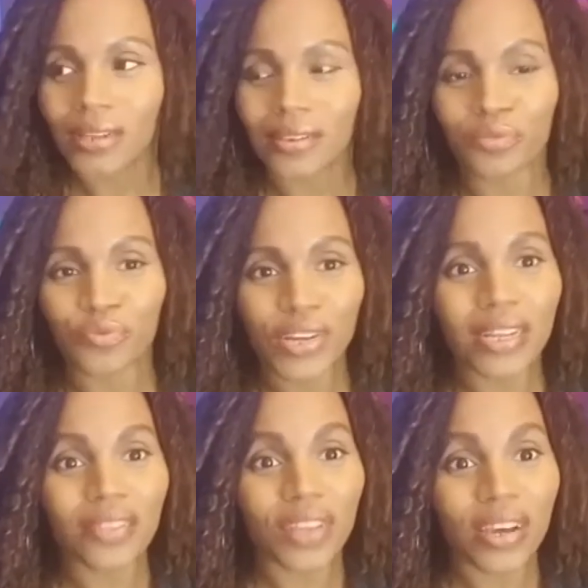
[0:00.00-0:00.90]
really
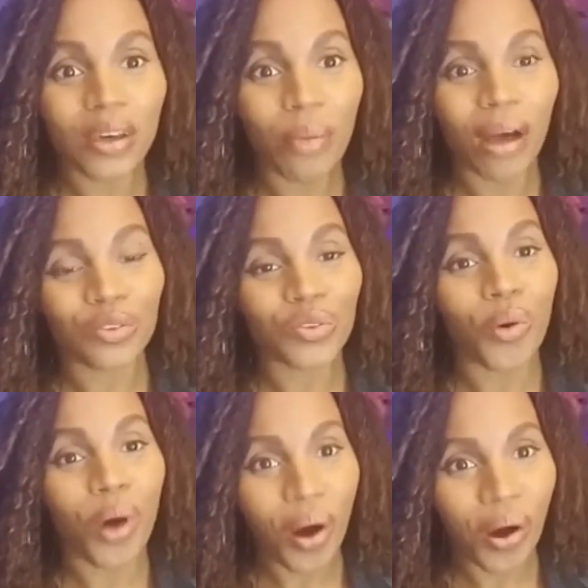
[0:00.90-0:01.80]
think about so
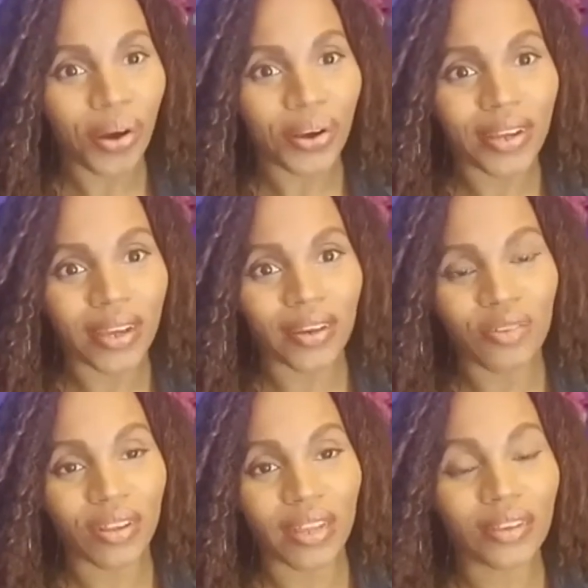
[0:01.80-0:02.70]
hard in a
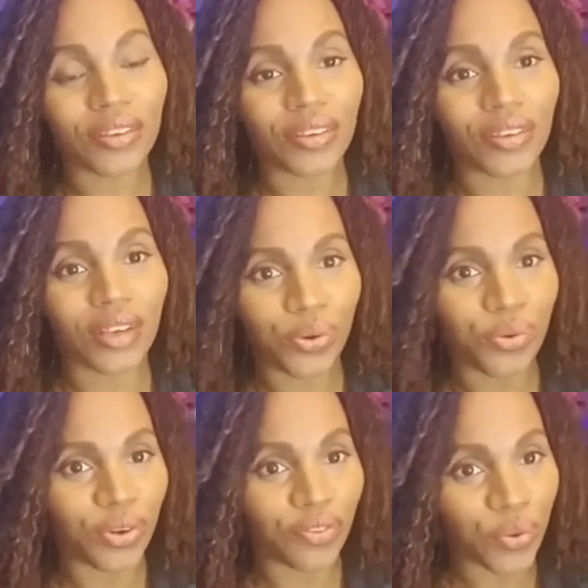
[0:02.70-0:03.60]
relationship.
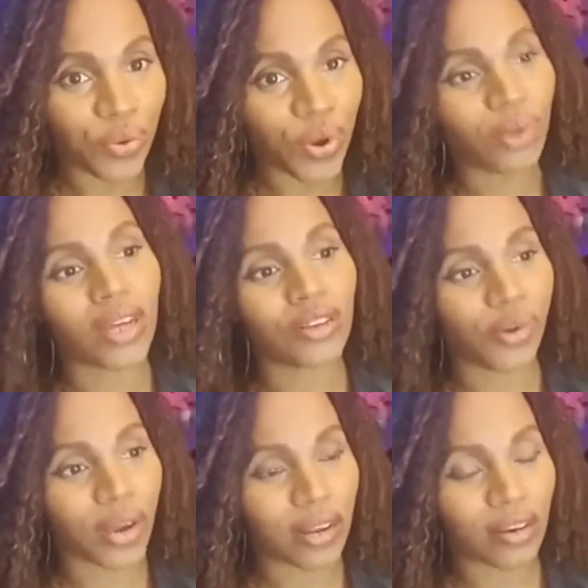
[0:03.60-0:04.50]
If you know that you're
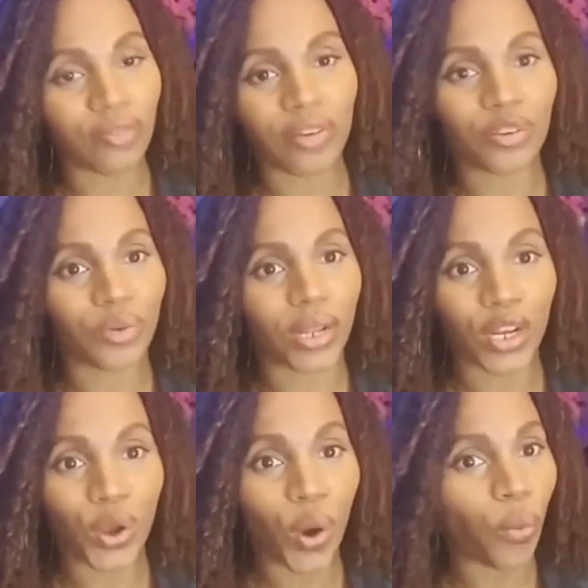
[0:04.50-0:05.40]
an individual and
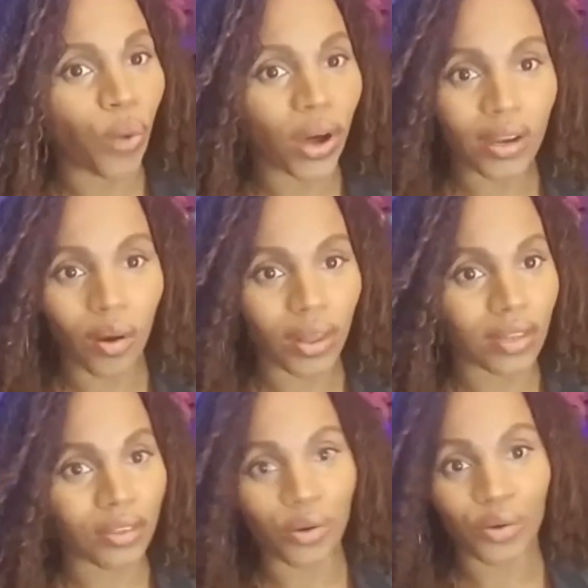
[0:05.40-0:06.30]
no one on
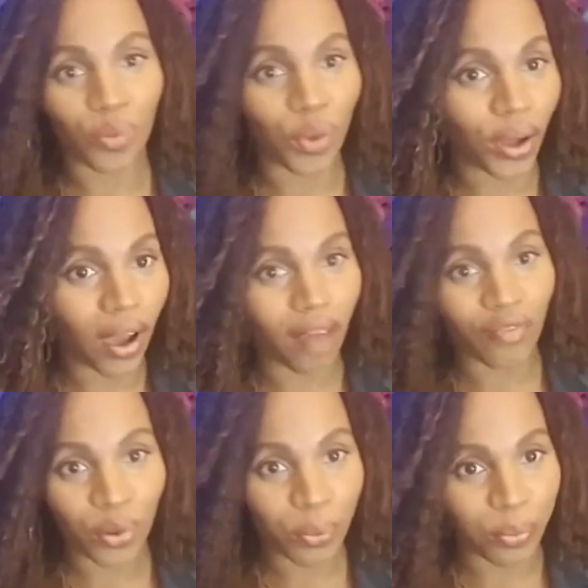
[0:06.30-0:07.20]
this earth will
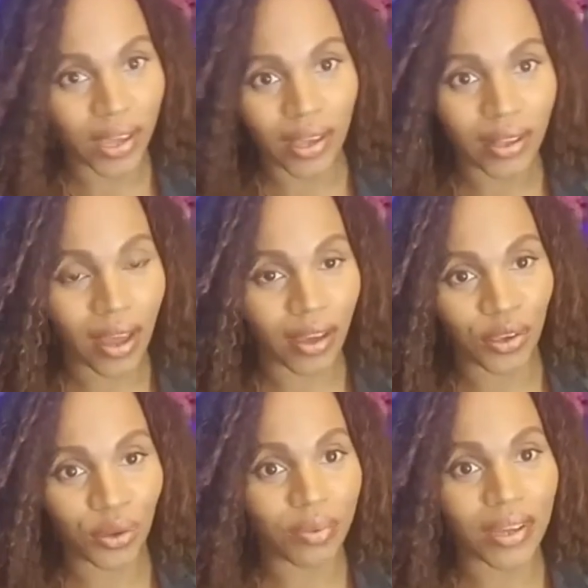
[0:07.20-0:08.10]
ever be like
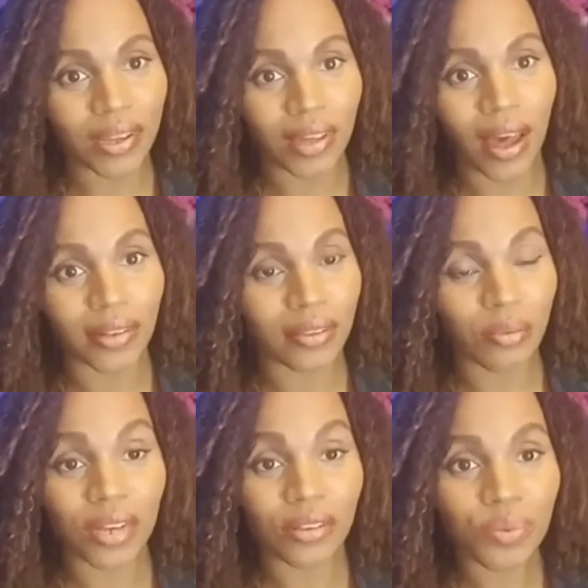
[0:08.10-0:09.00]
you, because God doesn't
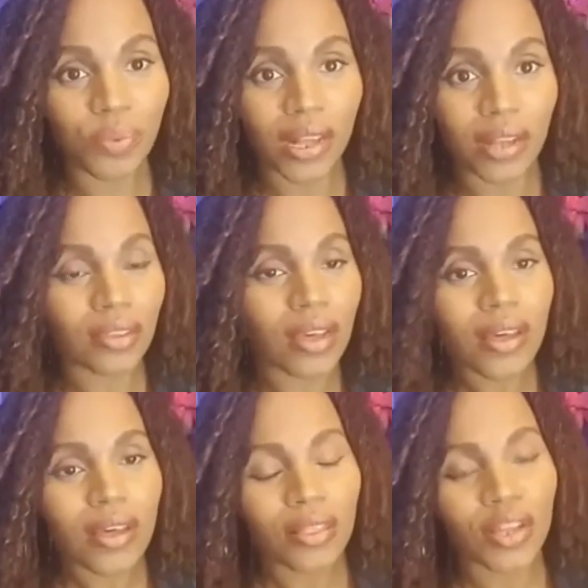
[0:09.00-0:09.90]
make duplicates,
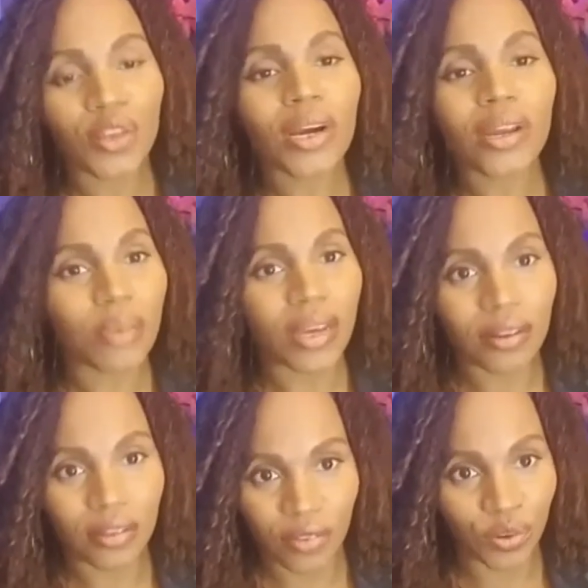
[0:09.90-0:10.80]
then you're going to be an
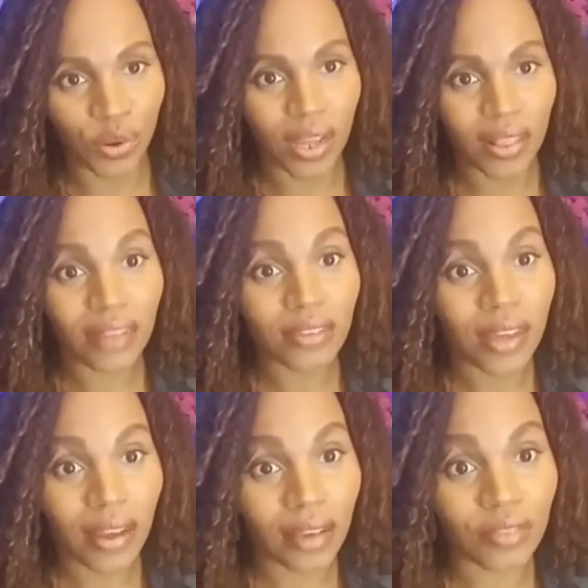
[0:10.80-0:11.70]
individual, and that's going
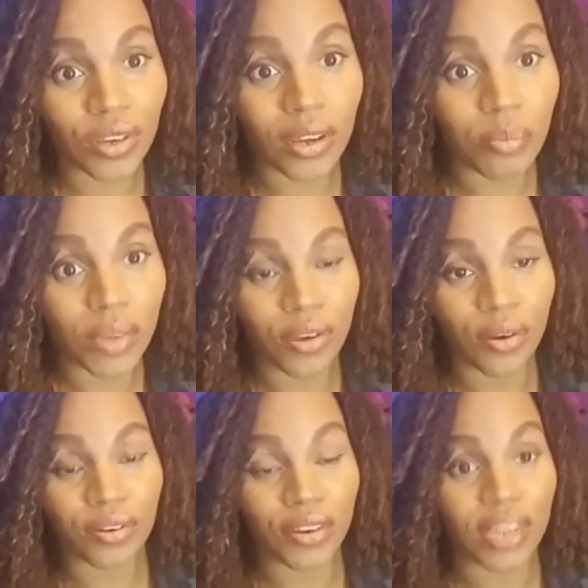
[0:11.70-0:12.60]
to be your
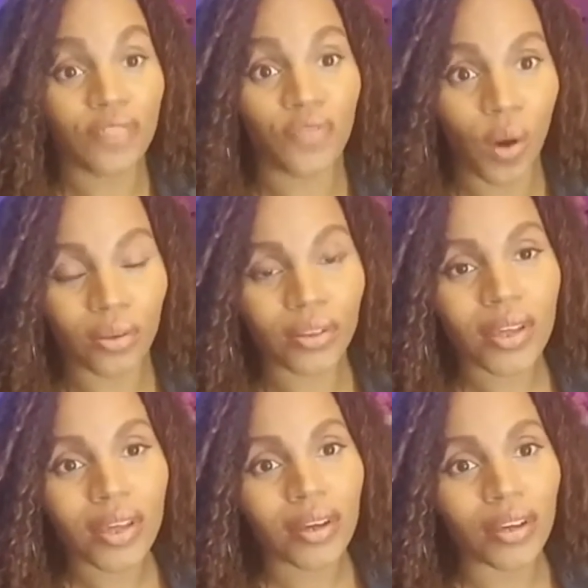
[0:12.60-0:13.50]
default.
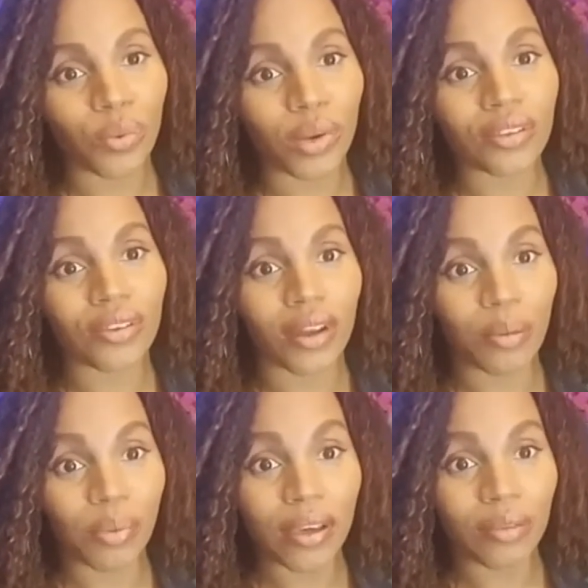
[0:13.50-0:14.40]
What's going to
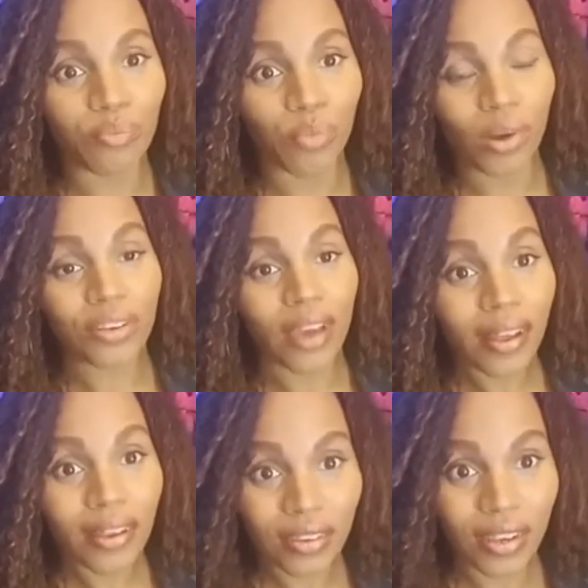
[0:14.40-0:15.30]
be more
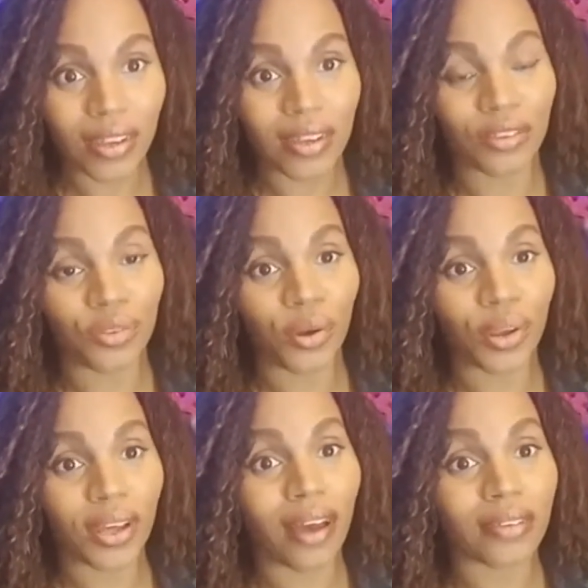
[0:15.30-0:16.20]
challenging is learning
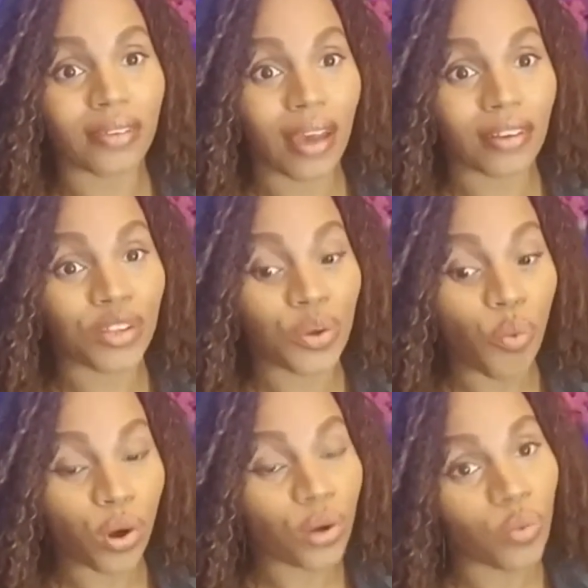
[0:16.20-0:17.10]
how to actually
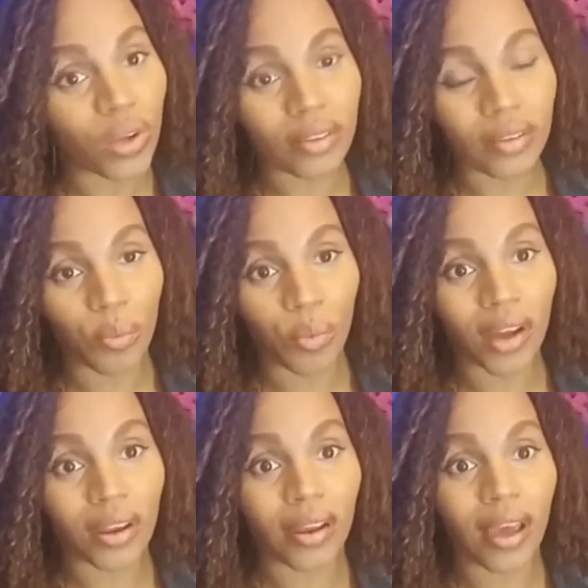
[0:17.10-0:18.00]
work with someone
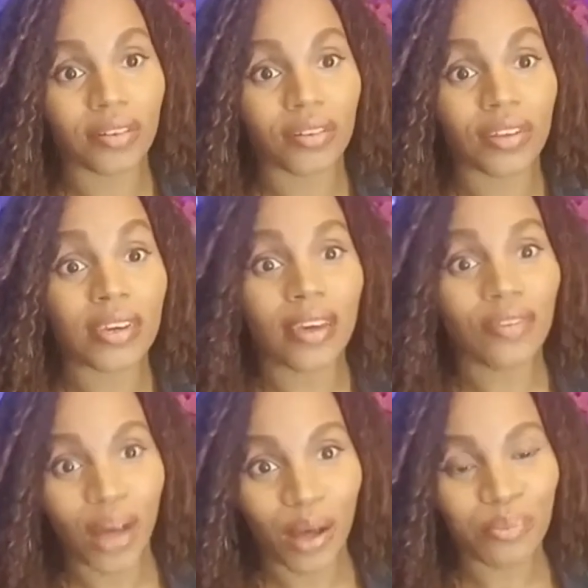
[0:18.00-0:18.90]
and actually give
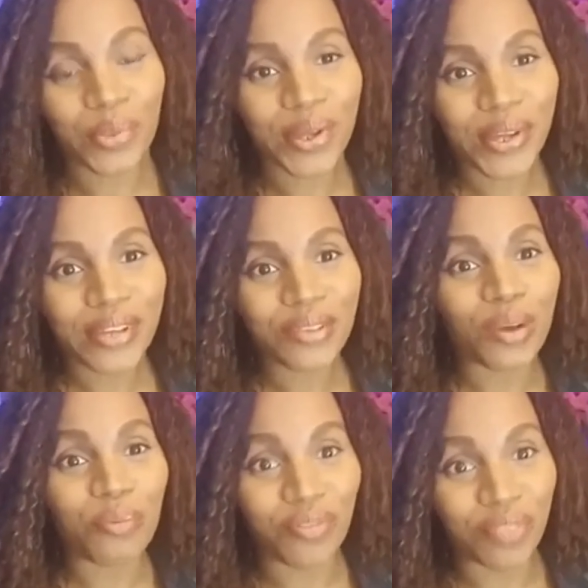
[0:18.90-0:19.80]
up
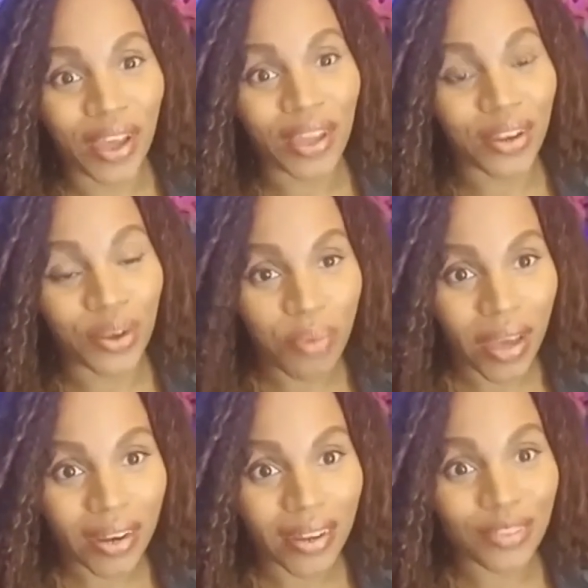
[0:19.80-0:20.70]
some of that
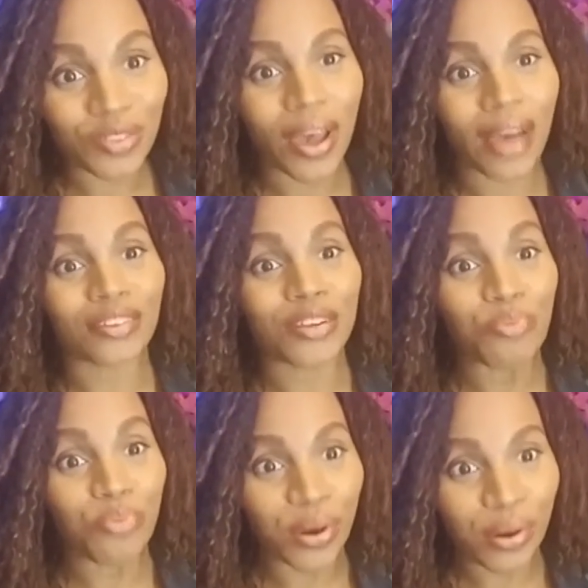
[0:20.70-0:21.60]
independence to actually
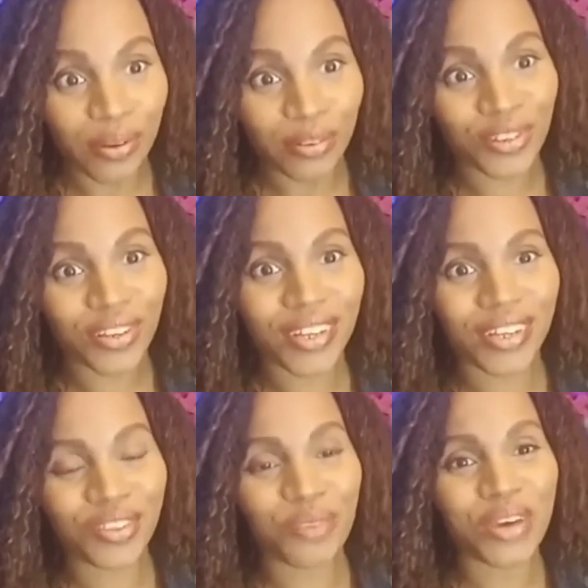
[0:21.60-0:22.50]
merge
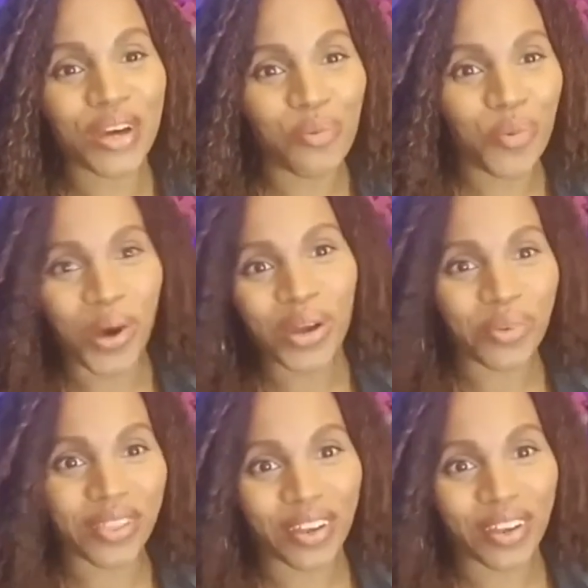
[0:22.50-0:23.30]
to become one with another